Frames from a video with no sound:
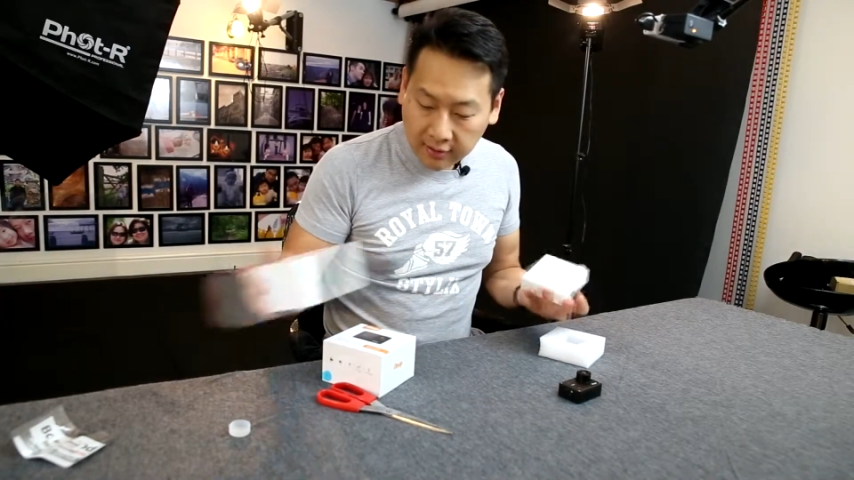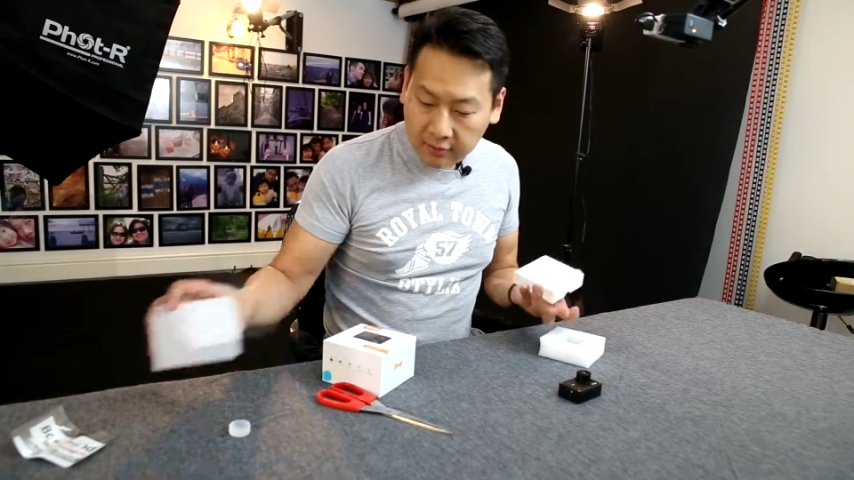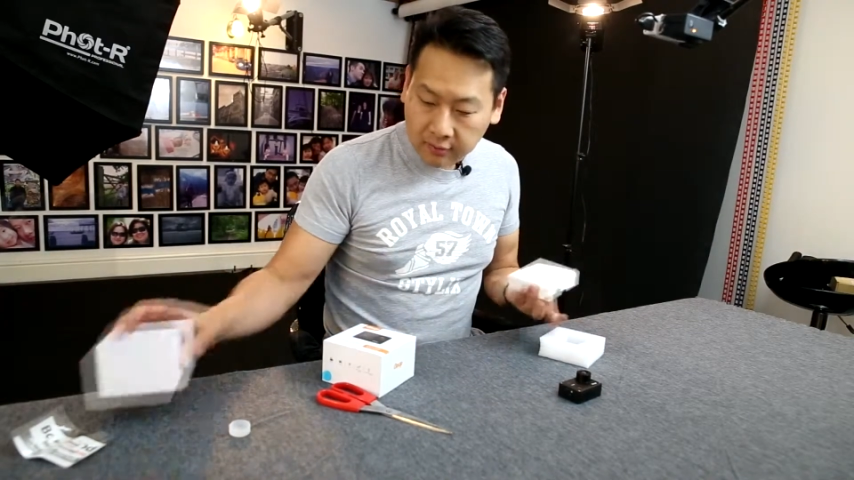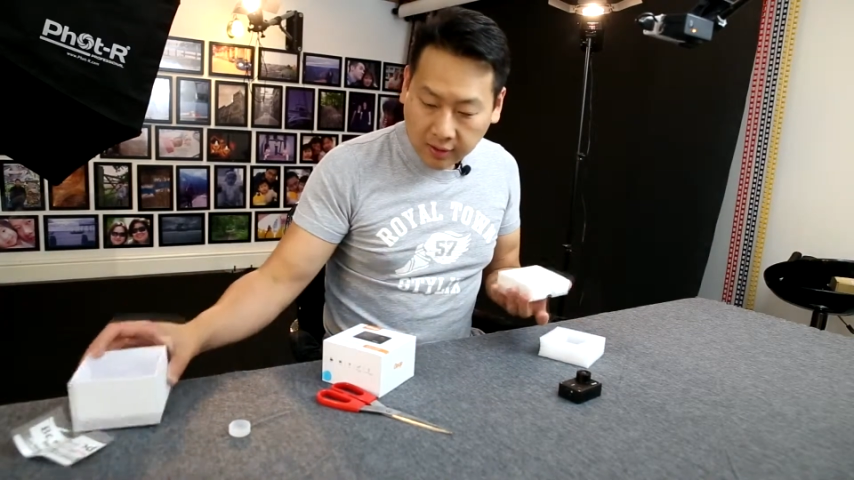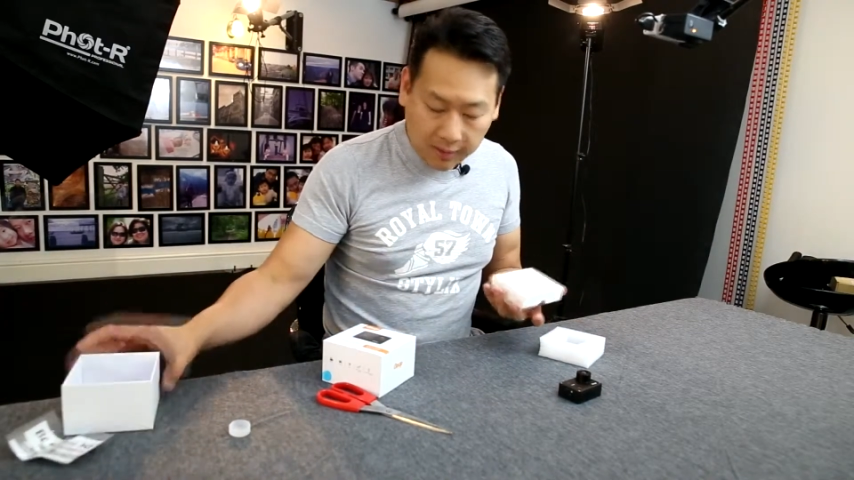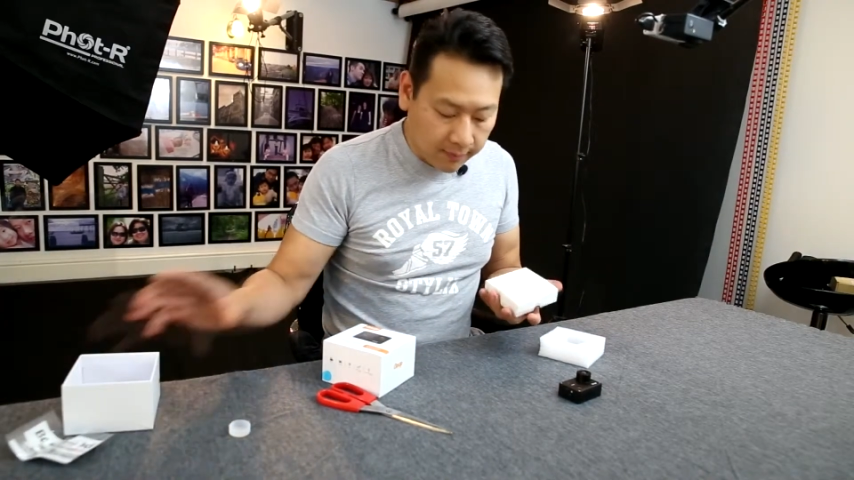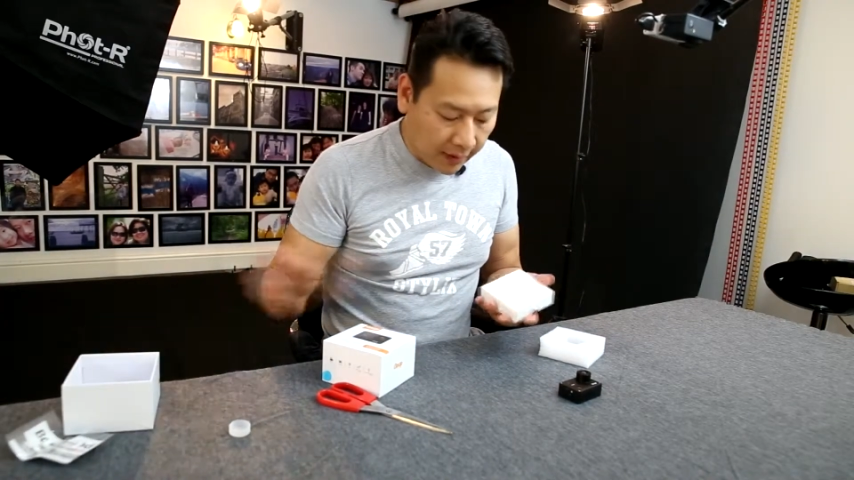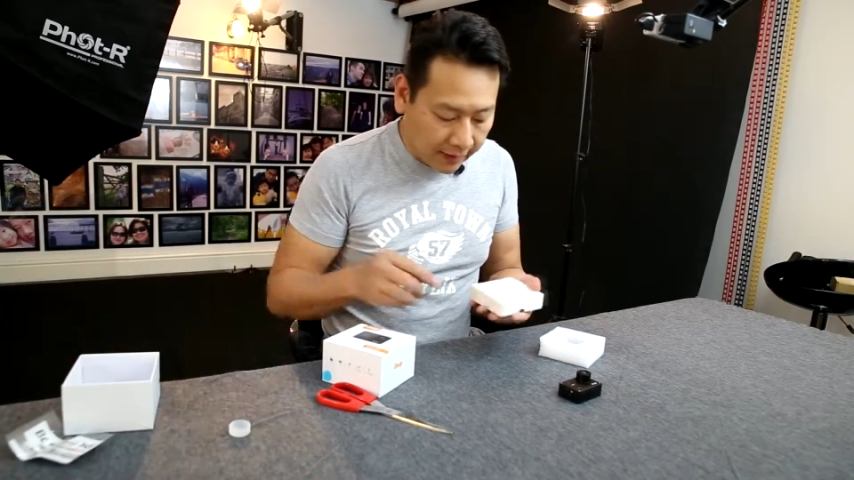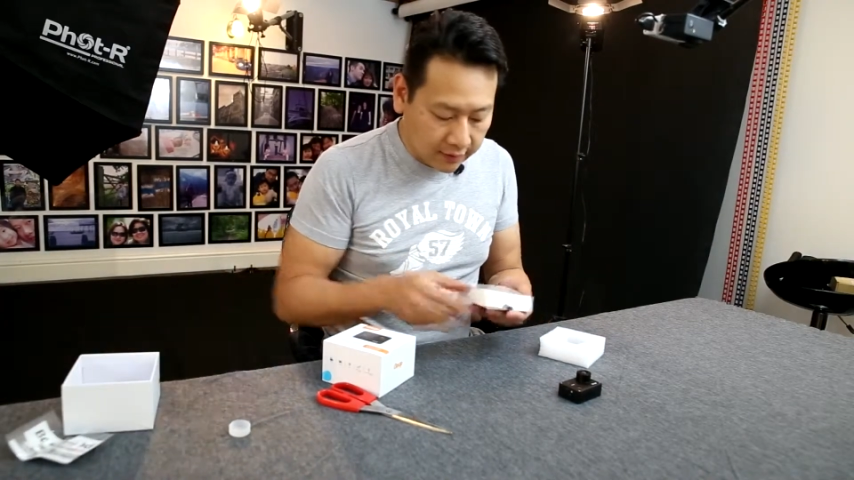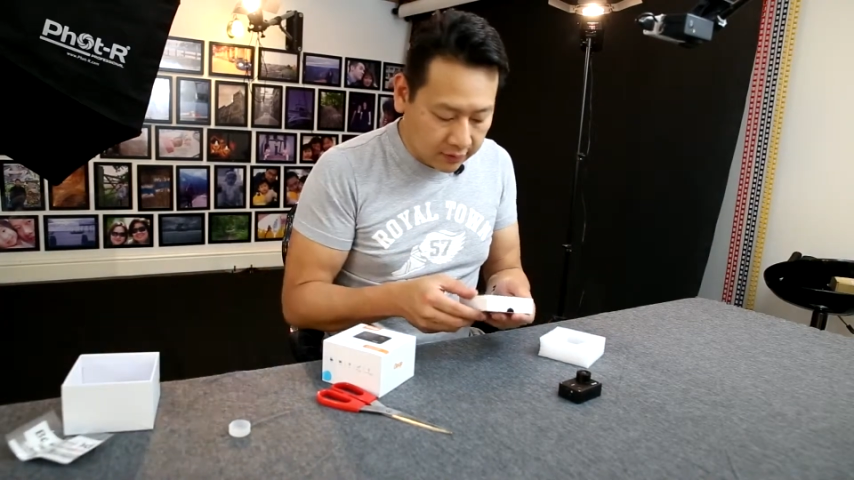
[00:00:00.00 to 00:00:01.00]
it came
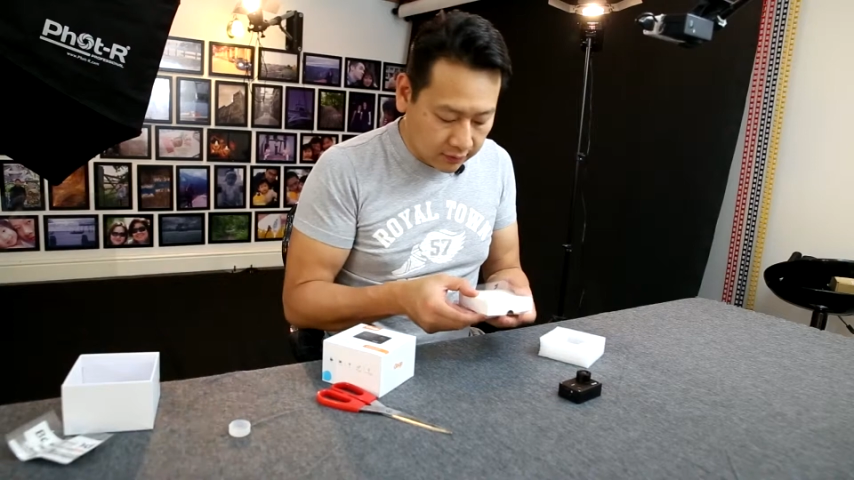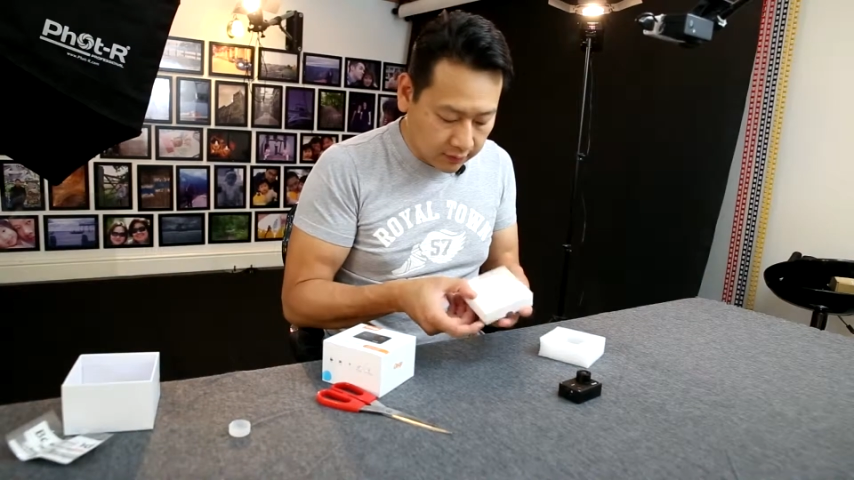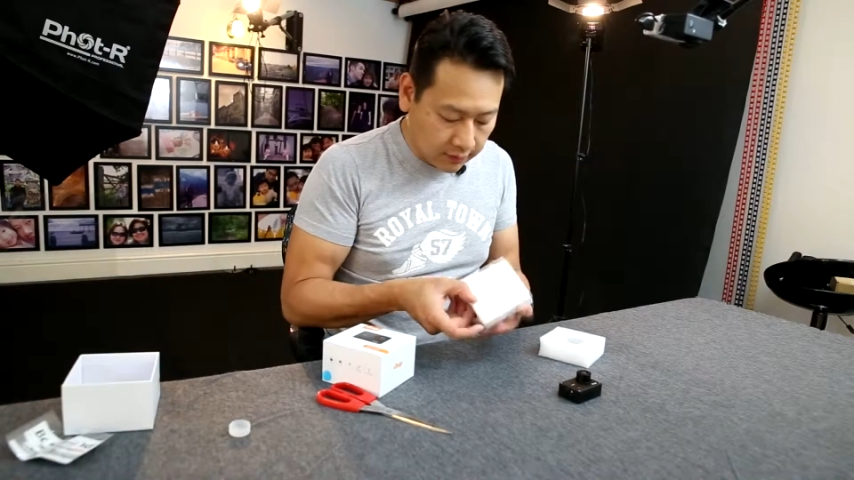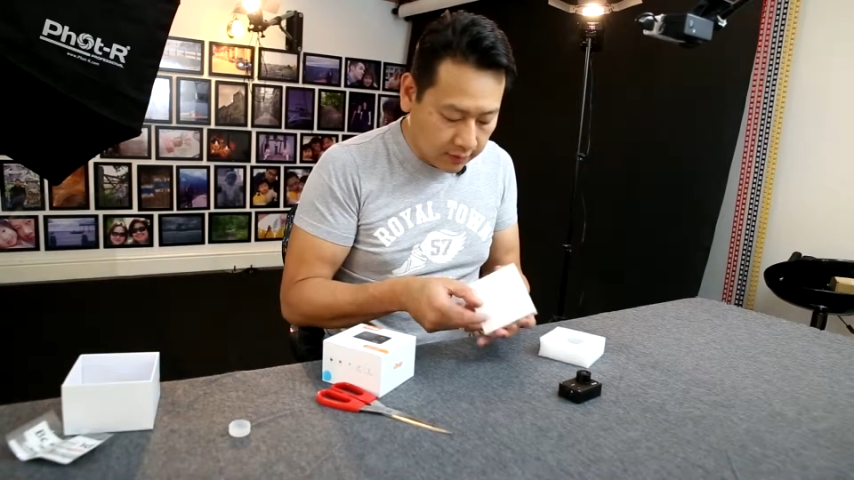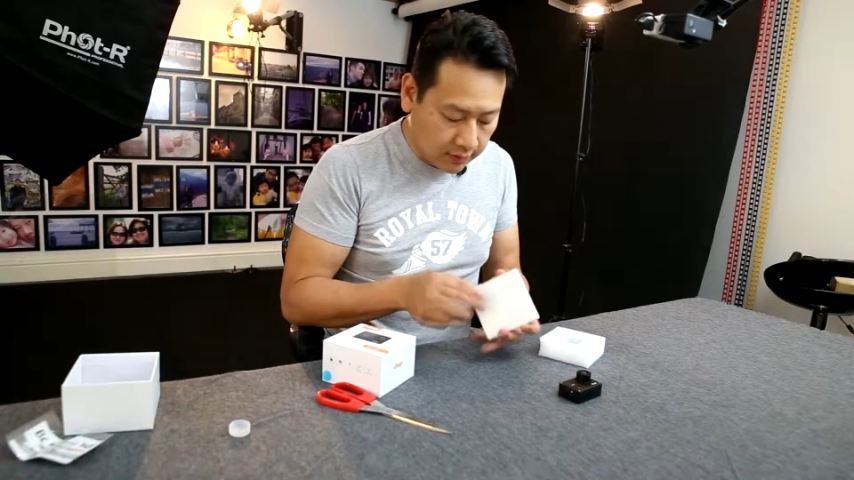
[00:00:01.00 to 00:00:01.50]
back. So,